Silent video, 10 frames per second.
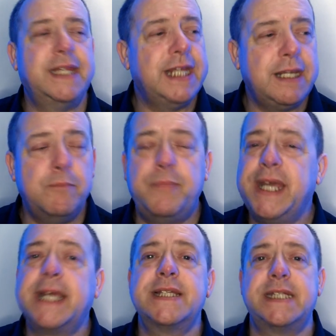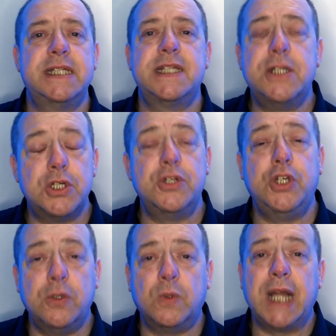the biggest decision
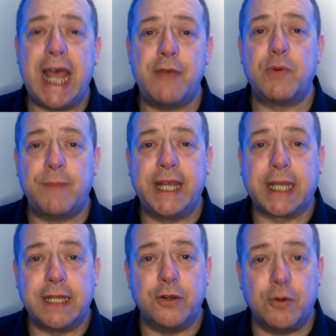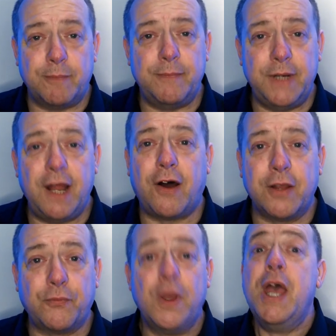you will ever make in your
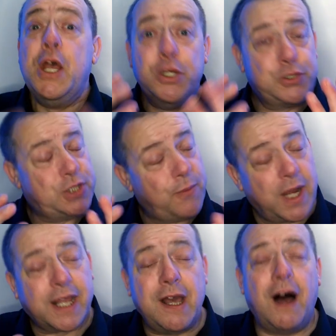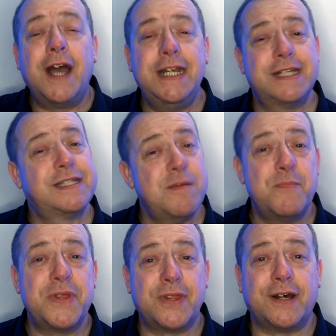life. So I kind of
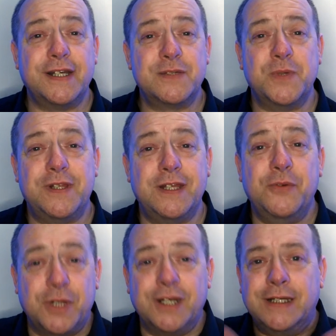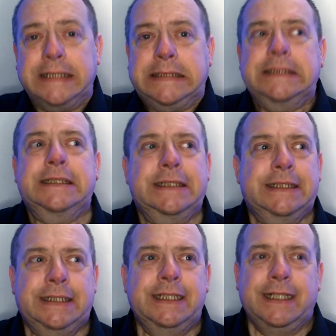sympathize with you that,
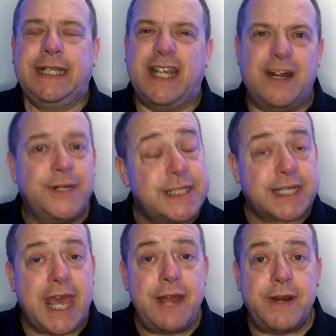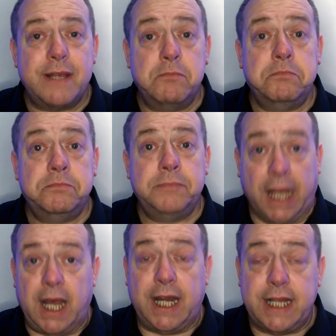you know, it's scary.
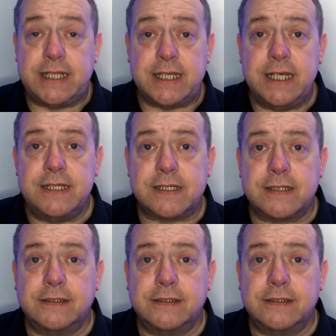And it is.